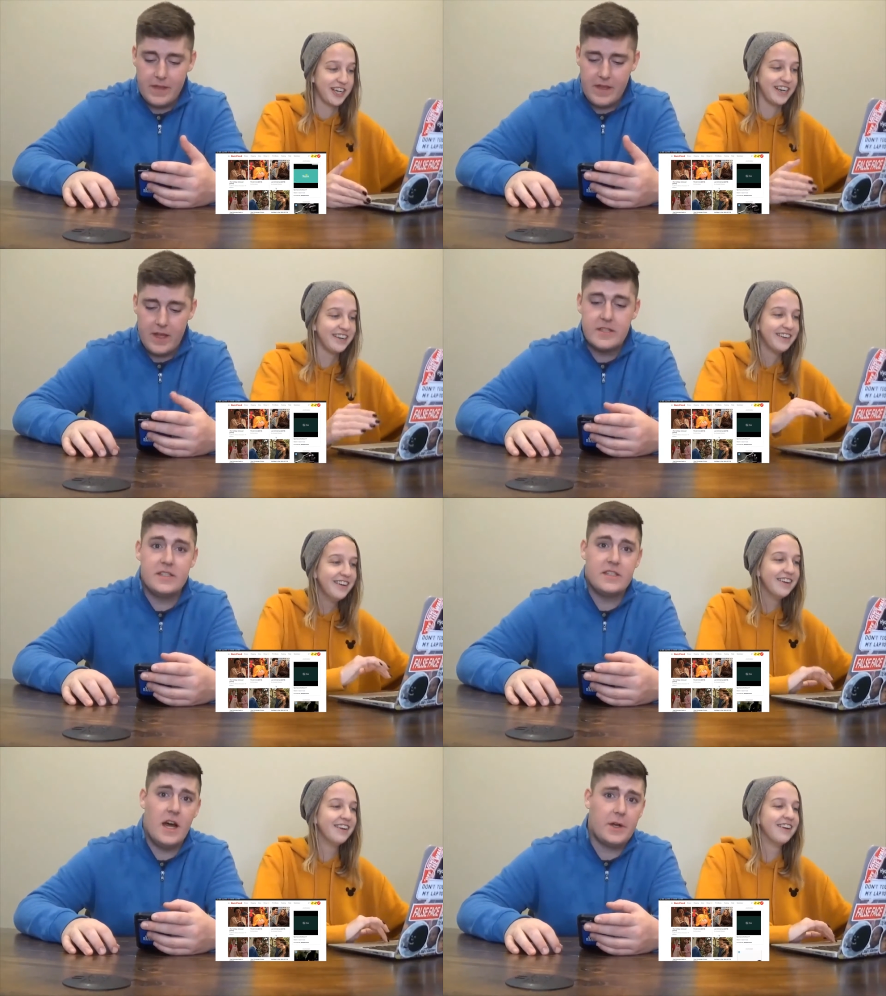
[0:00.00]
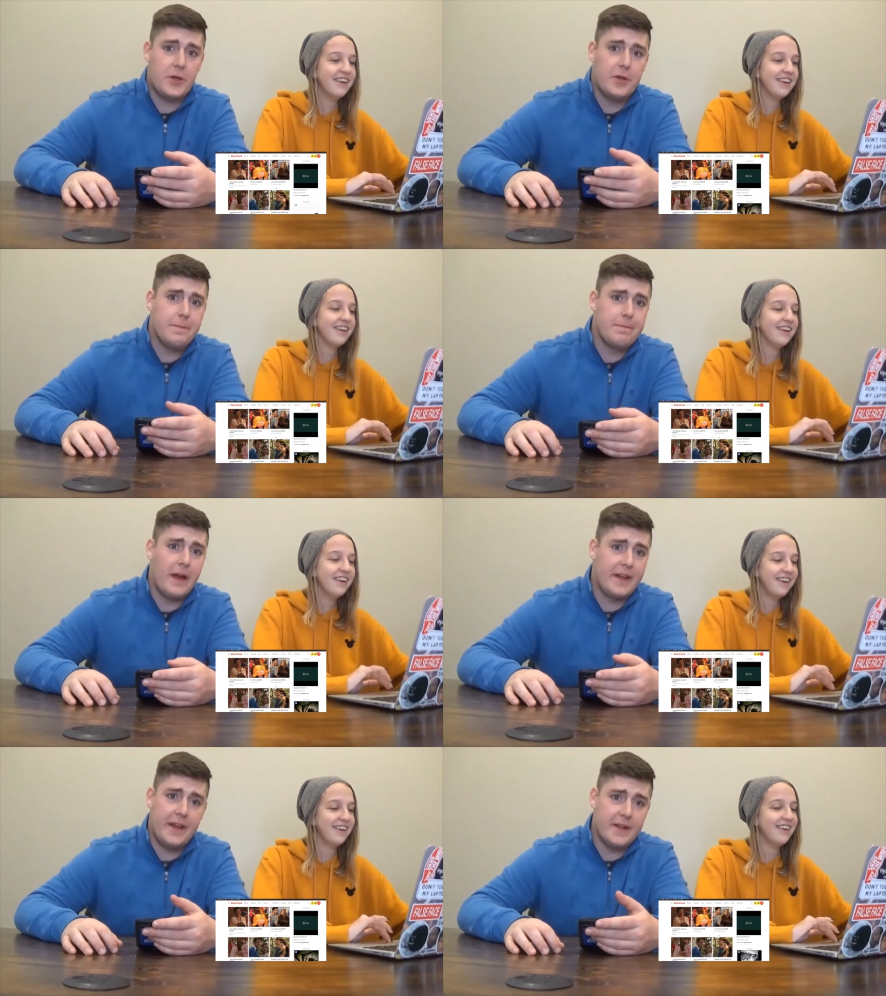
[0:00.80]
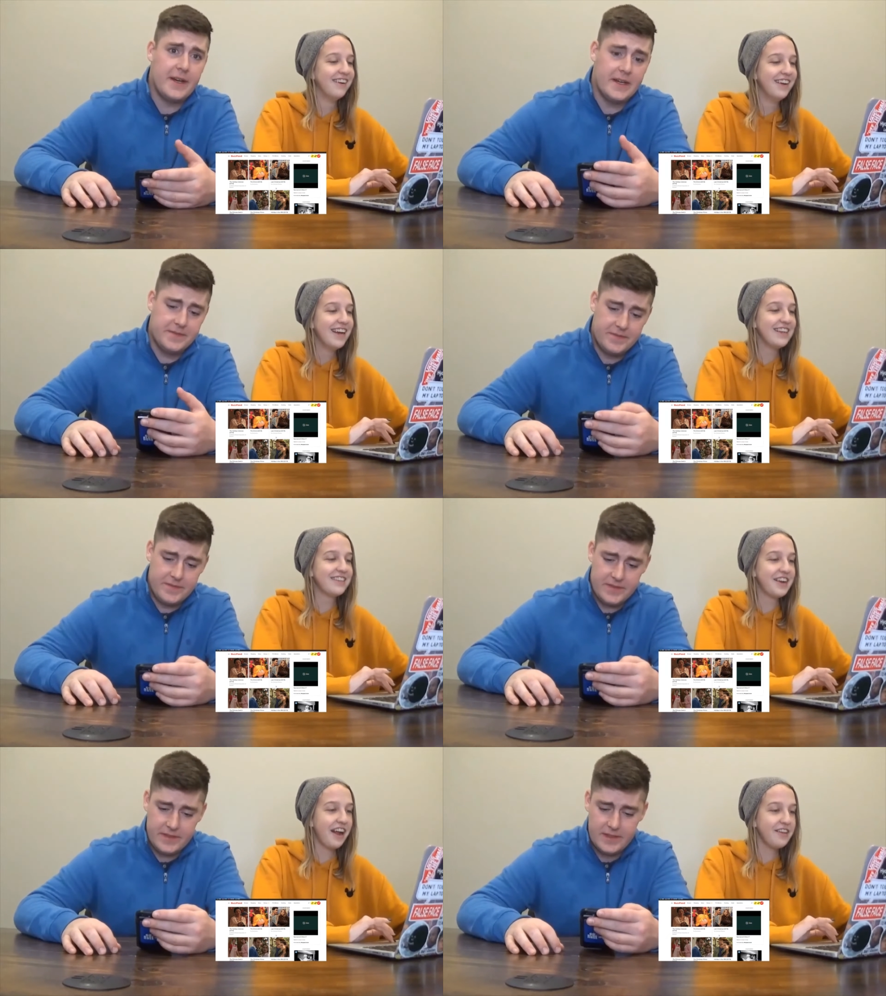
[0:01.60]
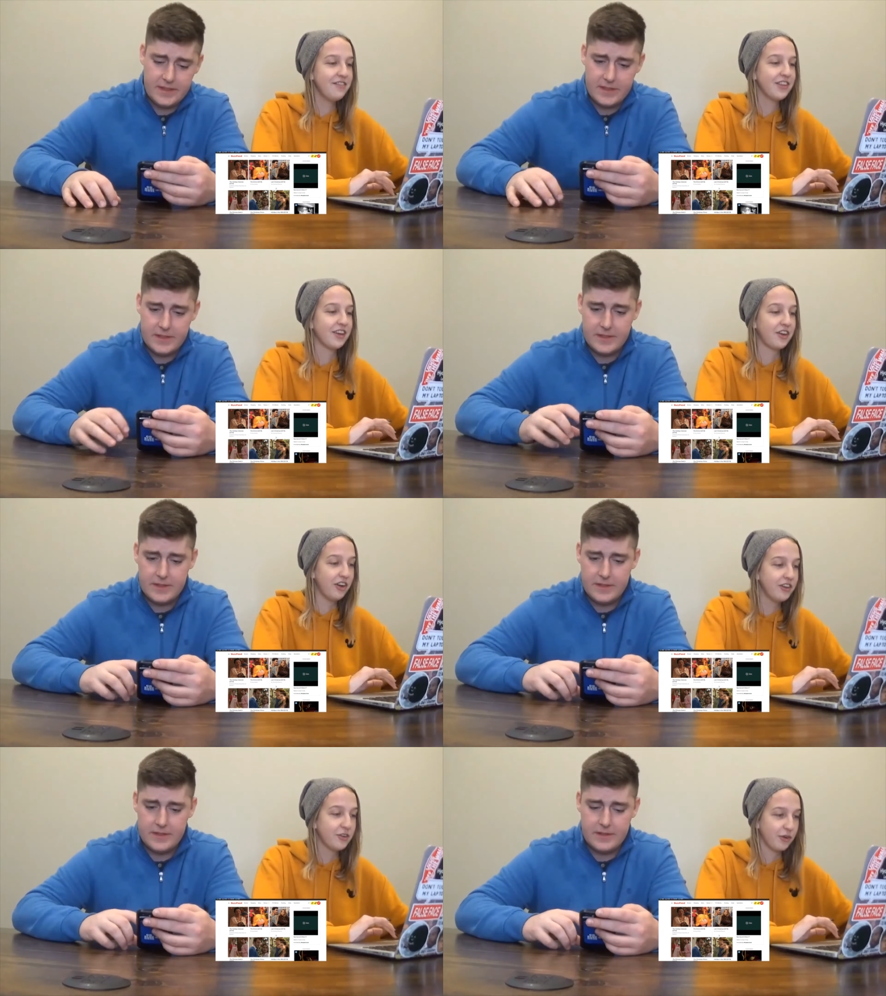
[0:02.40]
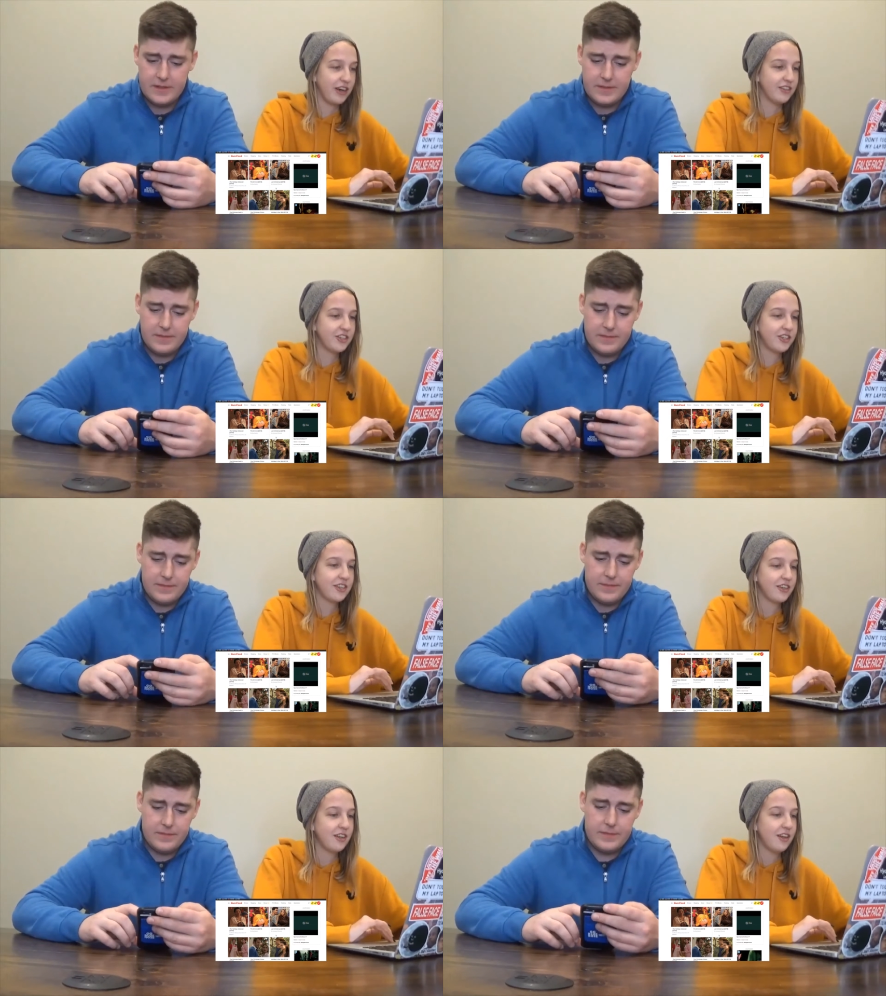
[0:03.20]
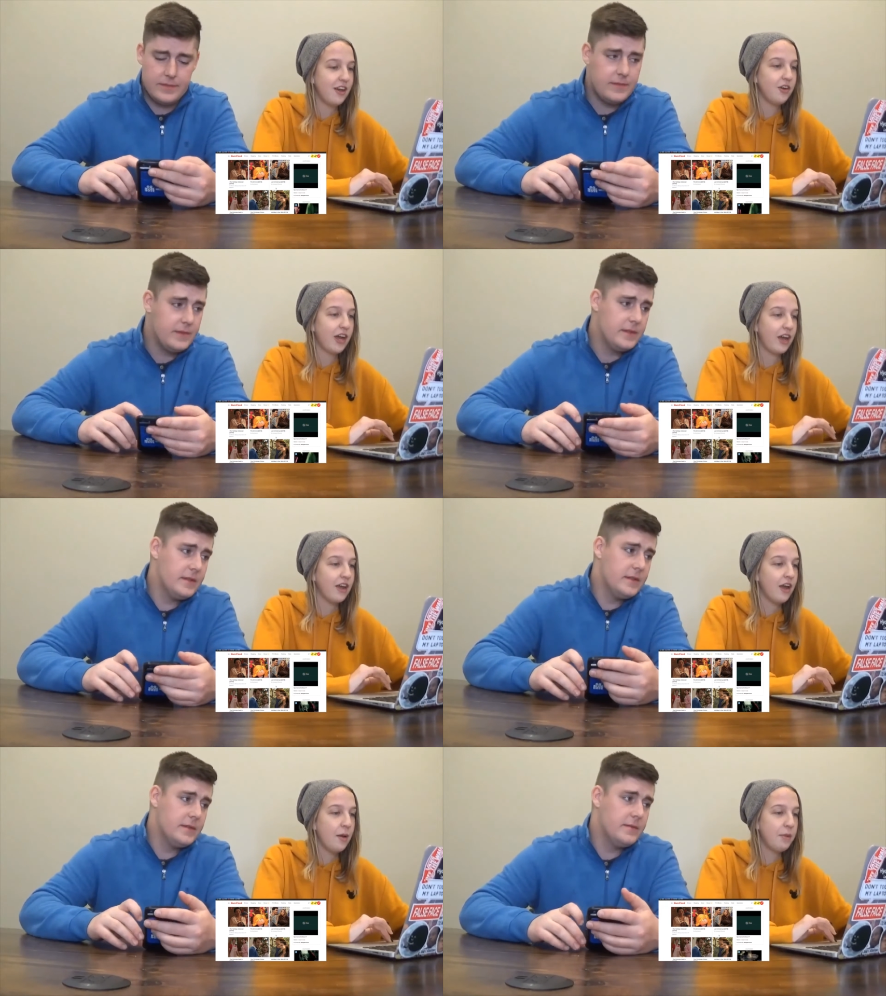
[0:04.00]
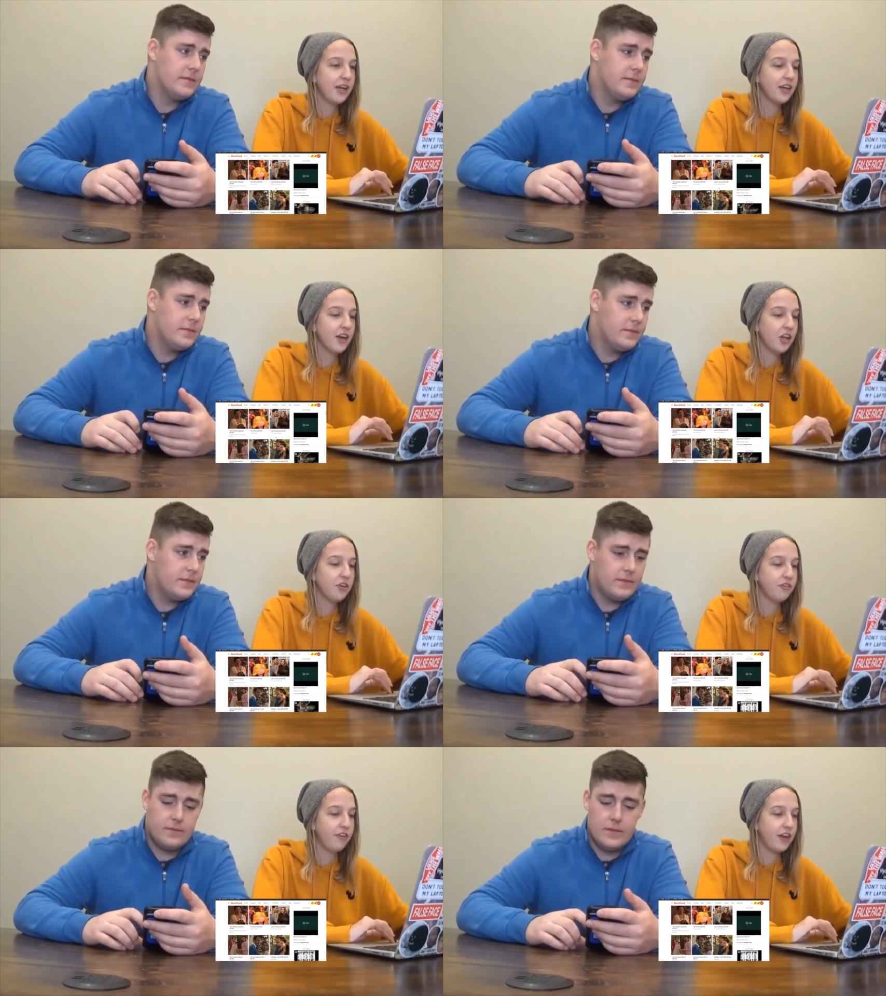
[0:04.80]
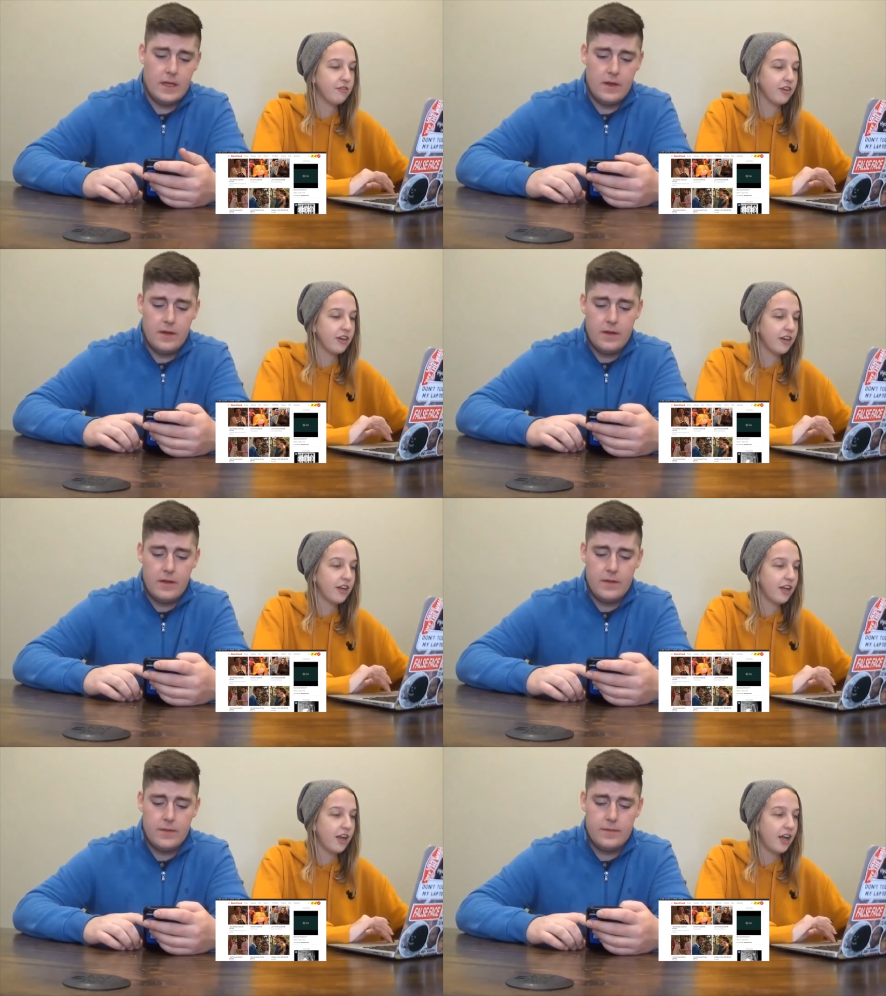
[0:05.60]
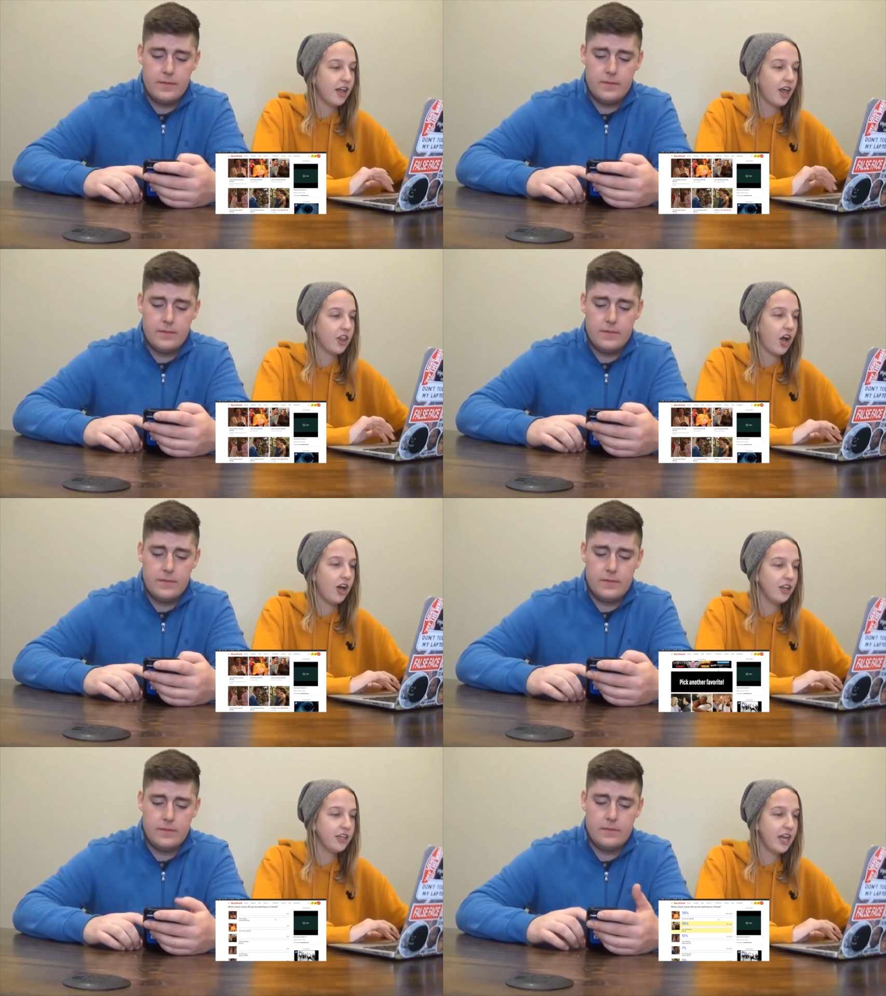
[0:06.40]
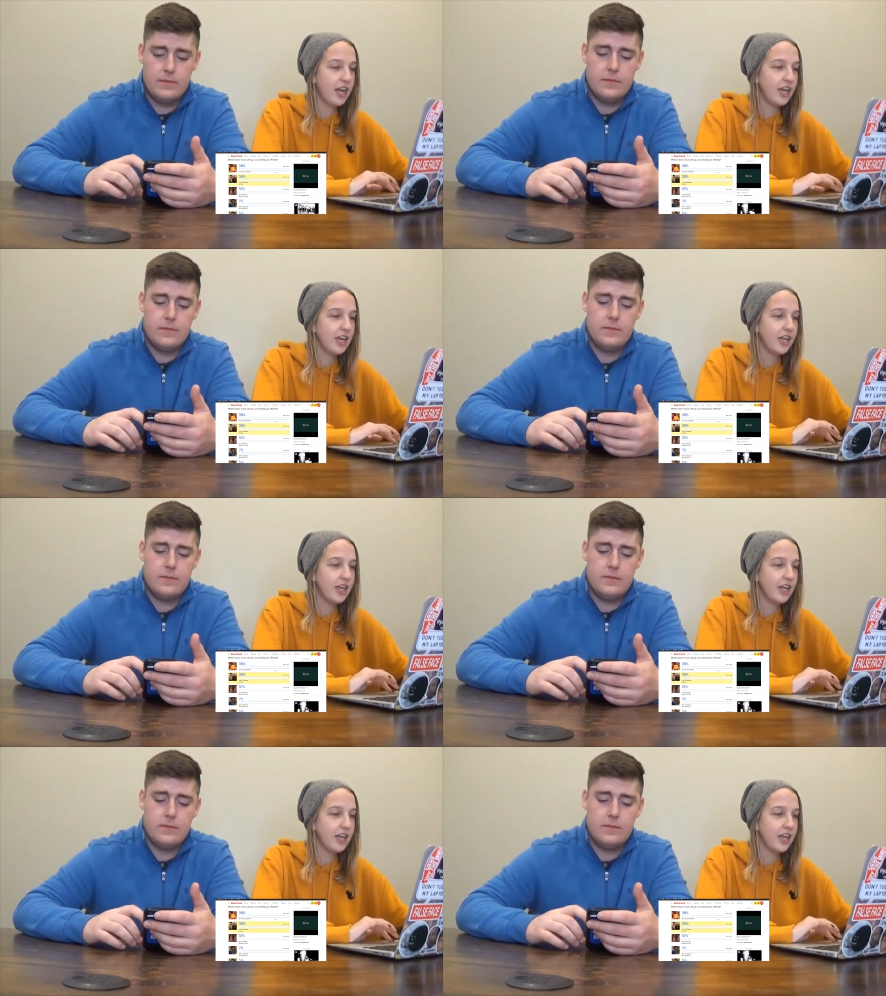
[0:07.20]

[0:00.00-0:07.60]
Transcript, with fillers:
Speaker 1: Yeah, this is not good. I can't lie.
Speaker 2: It's not even the good Grinch. Okay, pick another favorite. The Holiday,